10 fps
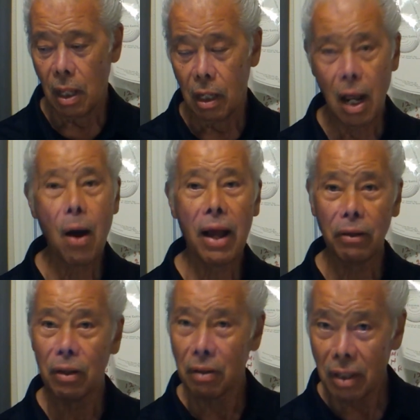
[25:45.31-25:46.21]
Now
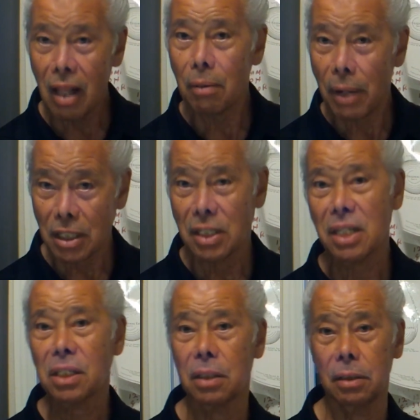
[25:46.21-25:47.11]
I tell my
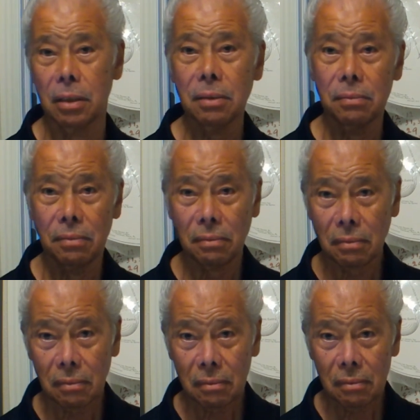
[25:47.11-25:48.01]
sister
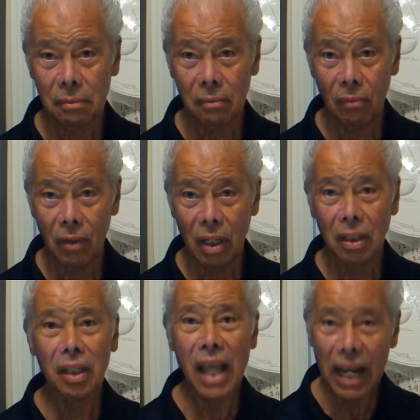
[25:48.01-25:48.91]

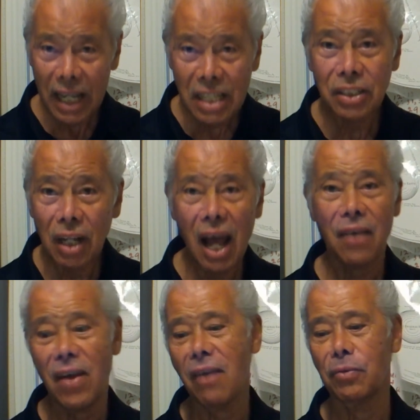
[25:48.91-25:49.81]
that there is life
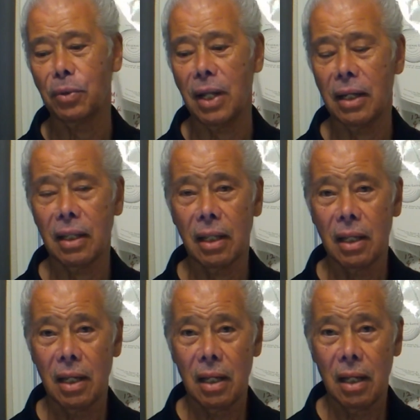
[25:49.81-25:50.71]
after death.
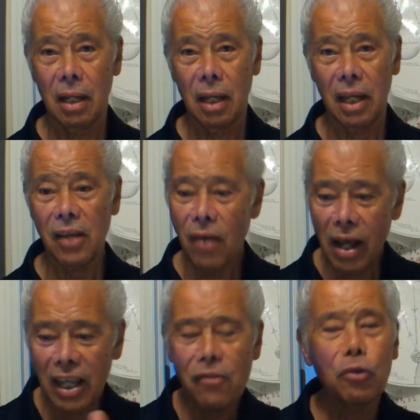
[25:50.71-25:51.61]
If I
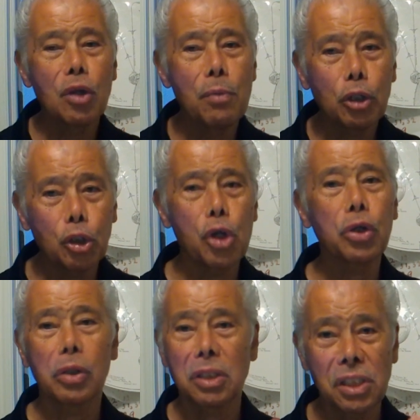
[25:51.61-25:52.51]
give her the
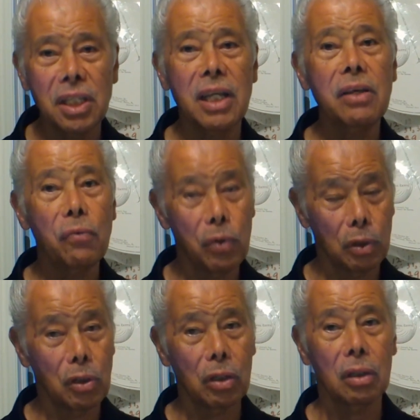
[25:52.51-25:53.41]
material, she will
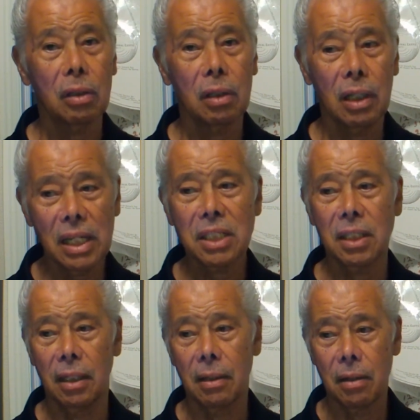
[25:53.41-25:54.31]
not
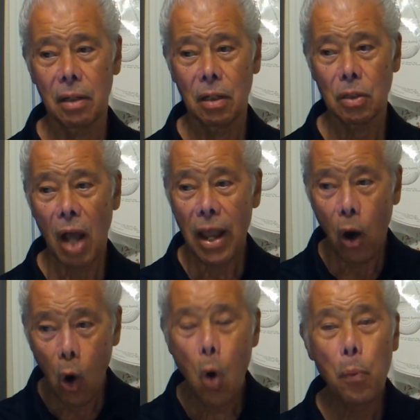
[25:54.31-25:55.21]
listen. So I
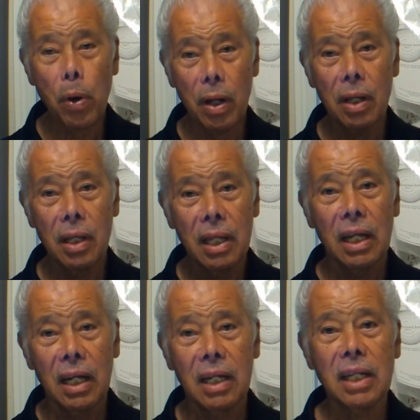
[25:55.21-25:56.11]
hope
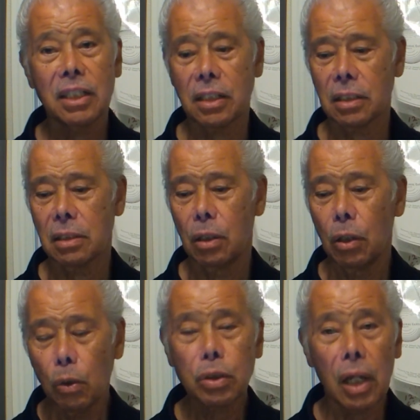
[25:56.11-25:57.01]
this
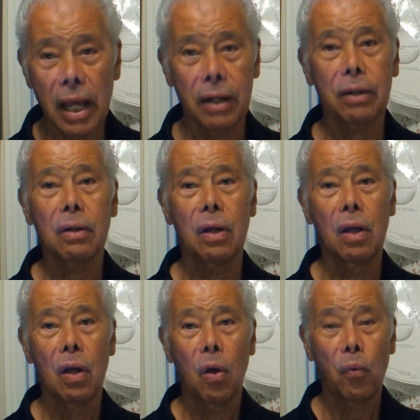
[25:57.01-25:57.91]
newsletter
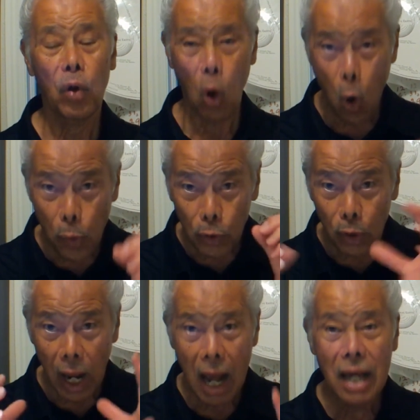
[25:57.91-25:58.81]
will open
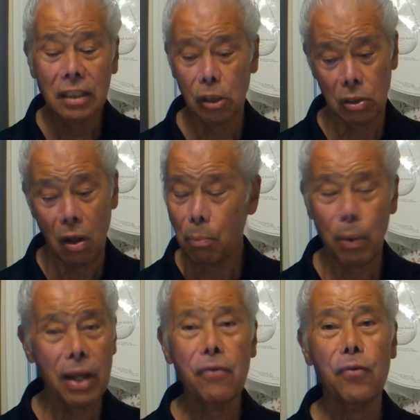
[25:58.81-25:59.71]
her eyes, because I'm
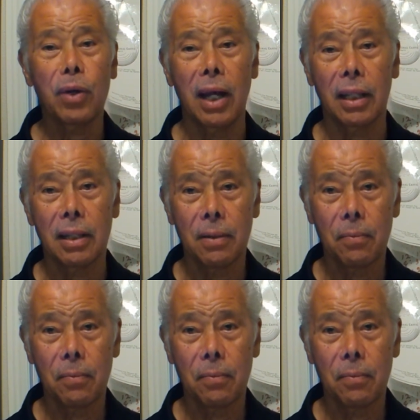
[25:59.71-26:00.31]
praying for that.